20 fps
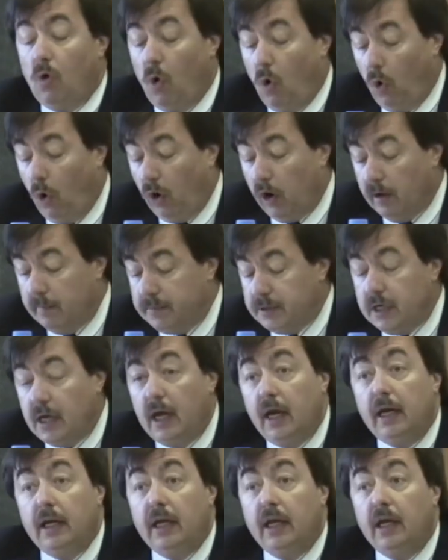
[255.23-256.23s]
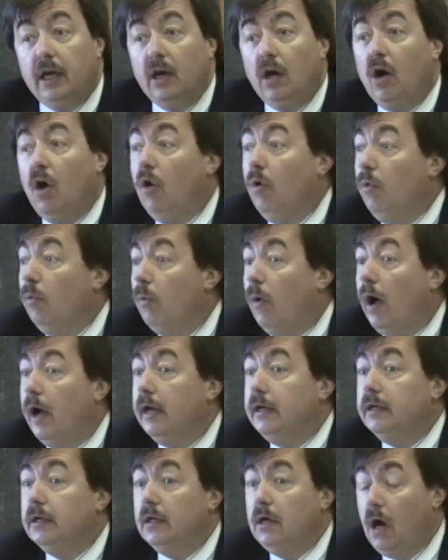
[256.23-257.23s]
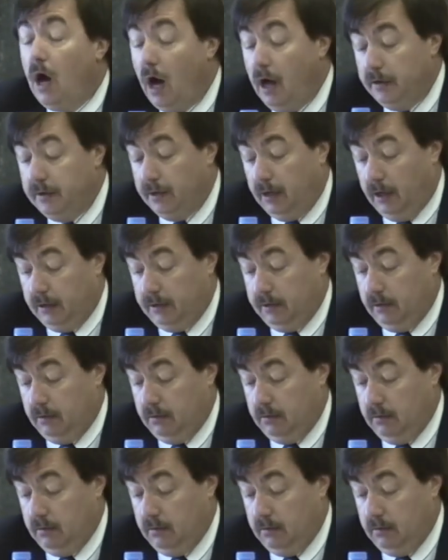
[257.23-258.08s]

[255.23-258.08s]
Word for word: or obtaining right conduct.